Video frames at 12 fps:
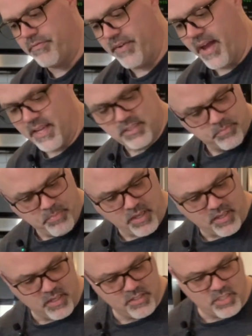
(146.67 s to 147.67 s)
fast
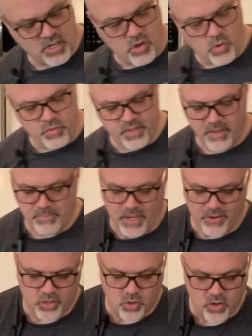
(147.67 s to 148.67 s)
because they're only
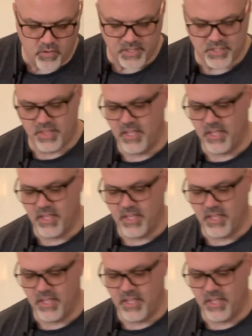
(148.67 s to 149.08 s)
about a 1/4 inch